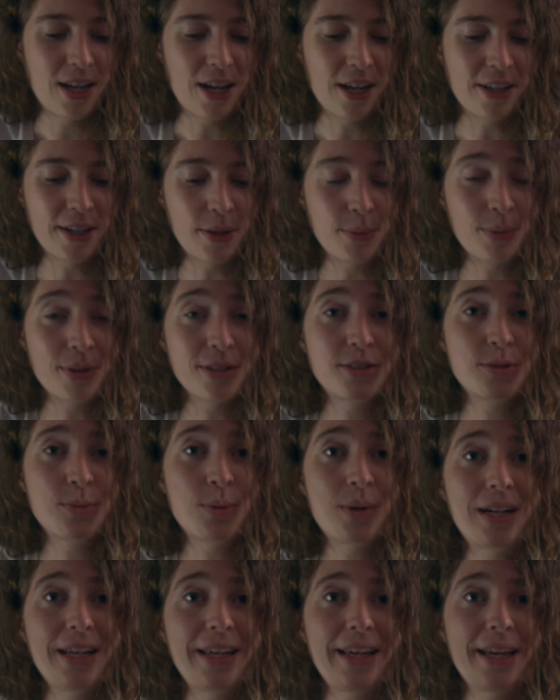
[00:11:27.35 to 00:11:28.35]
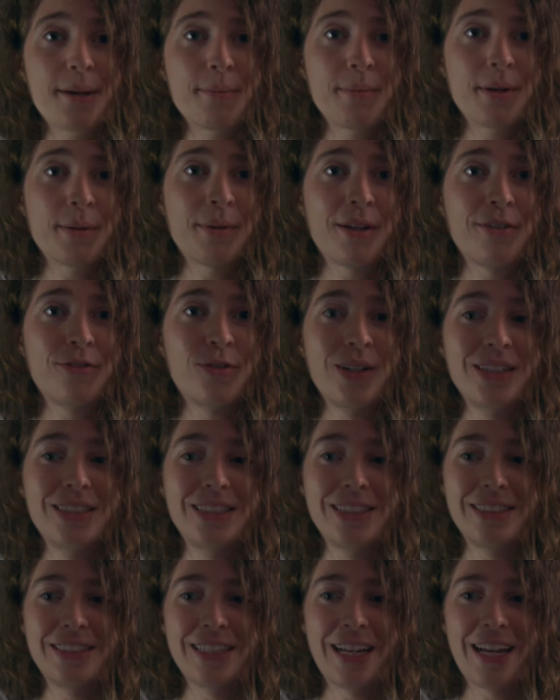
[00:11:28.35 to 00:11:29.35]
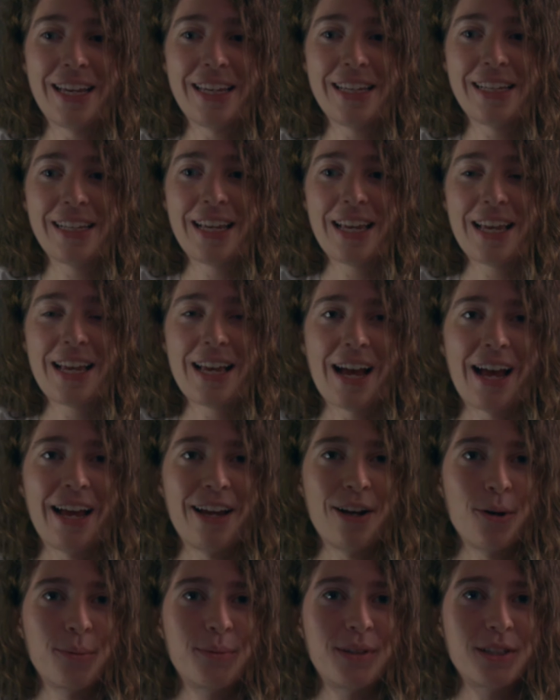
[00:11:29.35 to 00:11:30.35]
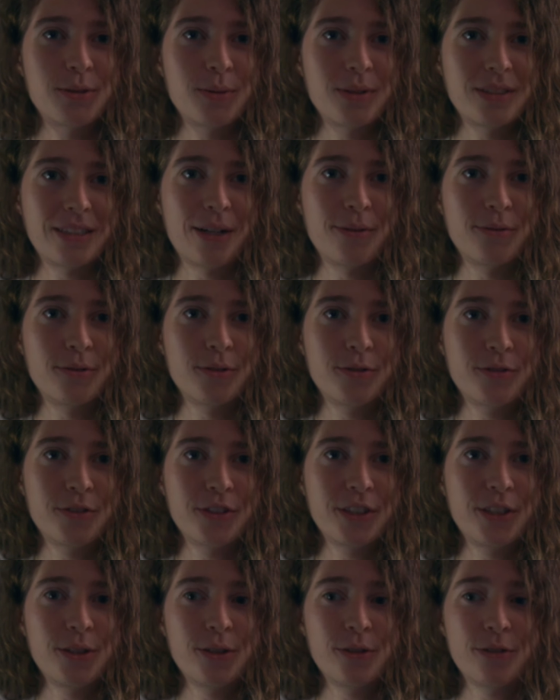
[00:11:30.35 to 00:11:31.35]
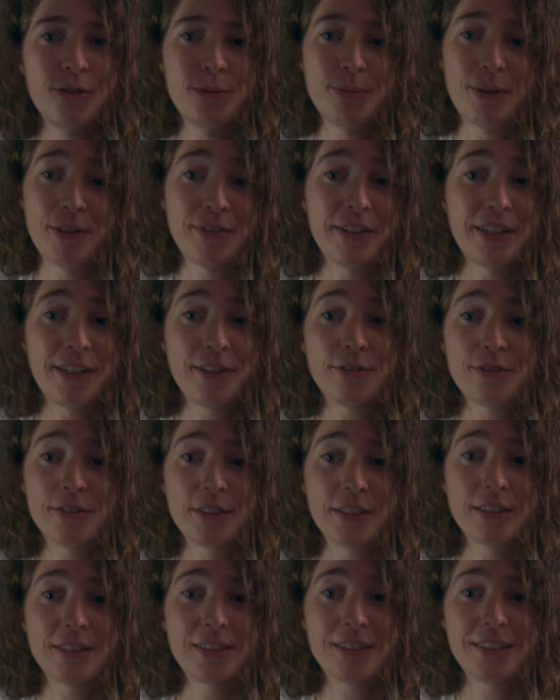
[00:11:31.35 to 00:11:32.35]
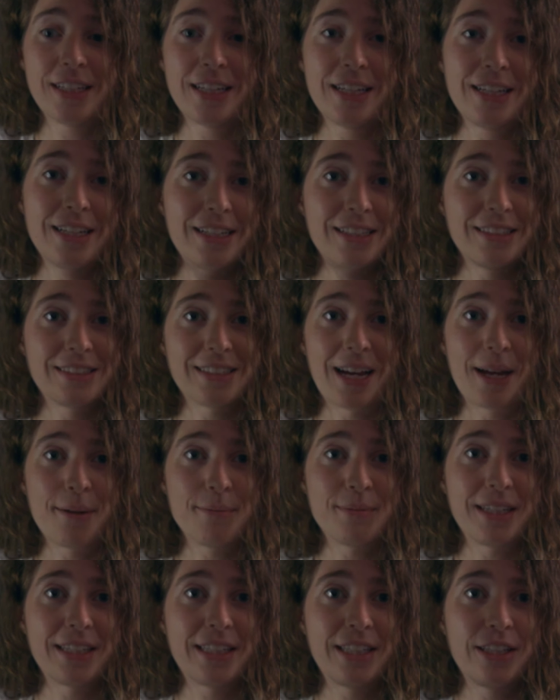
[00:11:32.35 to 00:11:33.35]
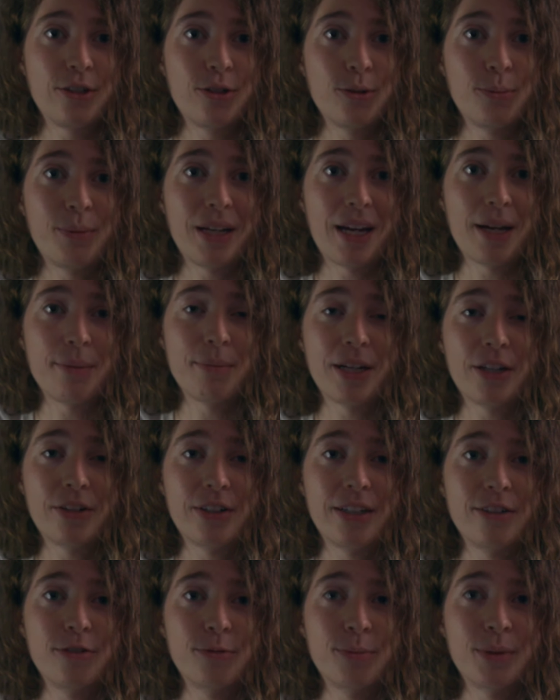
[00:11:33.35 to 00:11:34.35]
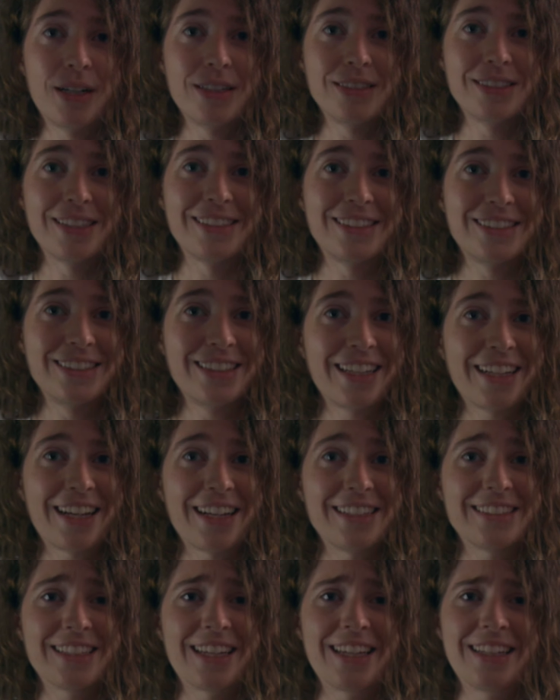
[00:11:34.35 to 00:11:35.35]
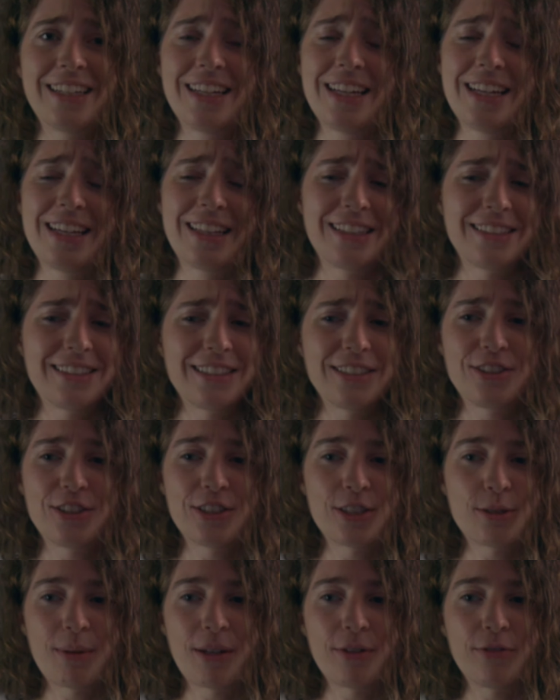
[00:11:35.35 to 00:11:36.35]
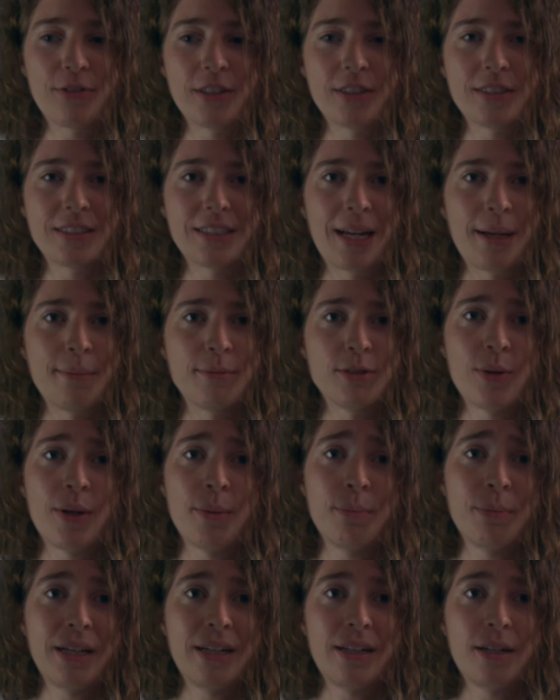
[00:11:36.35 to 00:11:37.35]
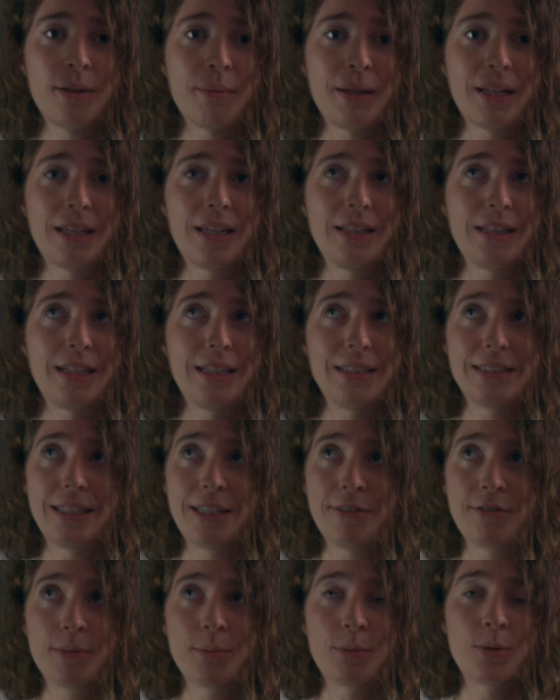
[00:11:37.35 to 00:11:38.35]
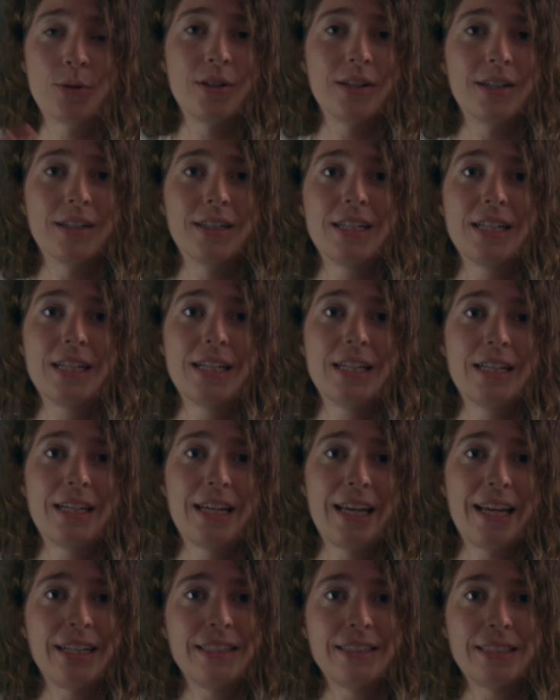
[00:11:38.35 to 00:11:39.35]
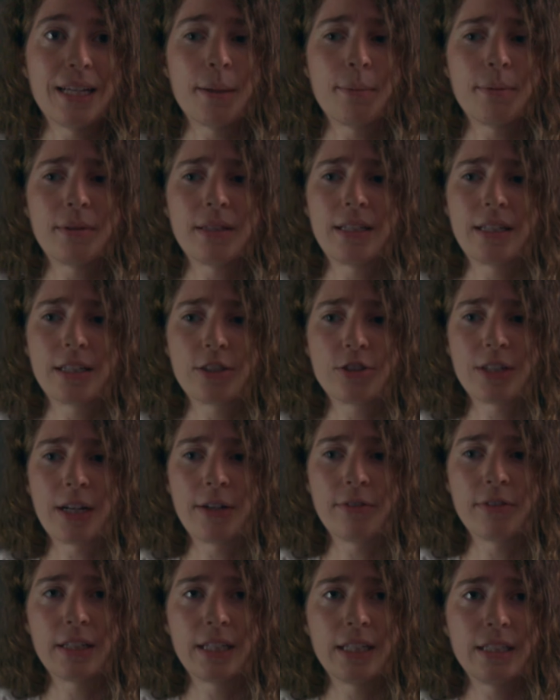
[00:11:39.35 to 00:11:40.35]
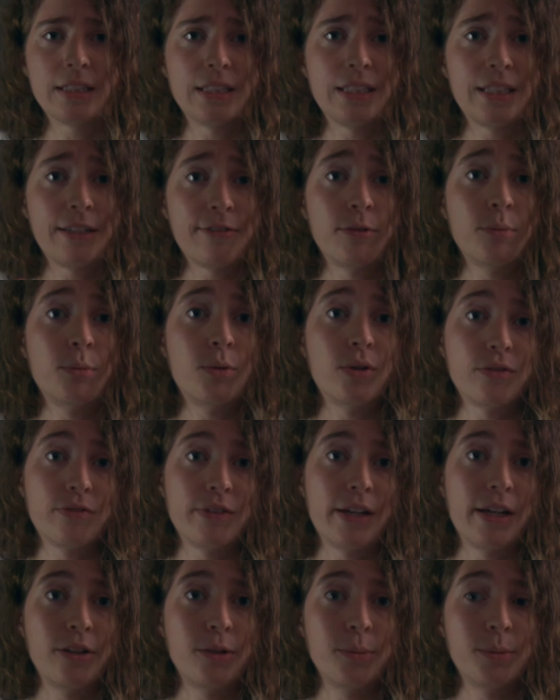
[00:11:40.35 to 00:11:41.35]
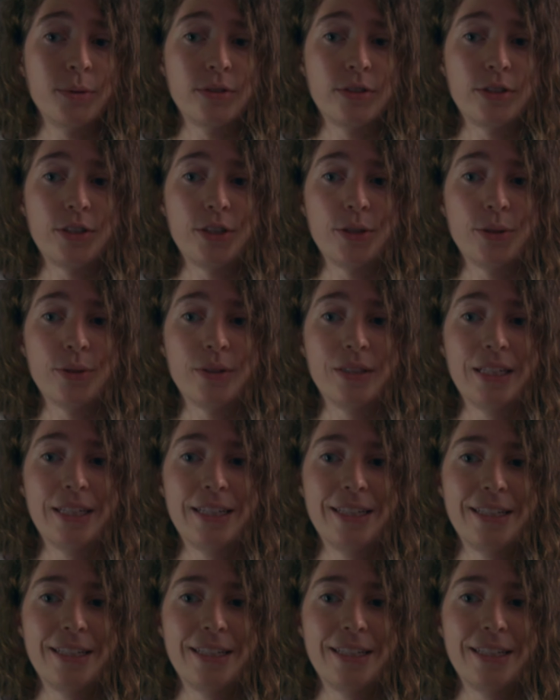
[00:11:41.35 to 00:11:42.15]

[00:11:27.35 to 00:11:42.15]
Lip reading: Alright, well, it's 1 a.m. and my voice is dying. I hope this was helpful for you for my very first time taking you behind my creative process. Like I said, this is just my first time, so I plan on making these even more in-depth and extravagant and even more valuable to you.